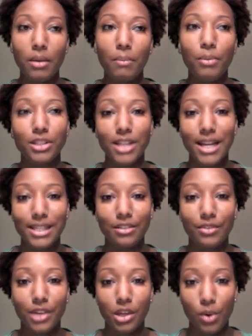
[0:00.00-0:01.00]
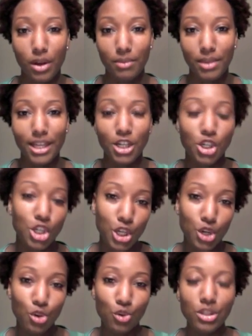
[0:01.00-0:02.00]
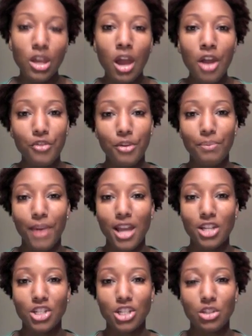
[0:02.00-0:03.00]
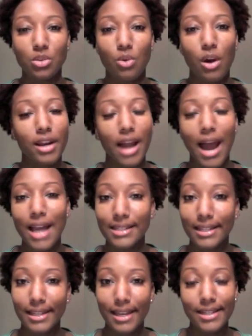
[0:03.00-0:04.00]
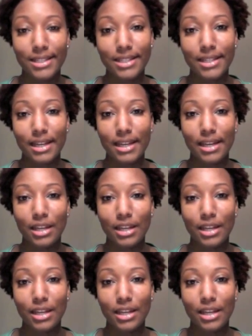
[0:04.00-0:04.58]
protective equipment that you use for patients who are in isolation,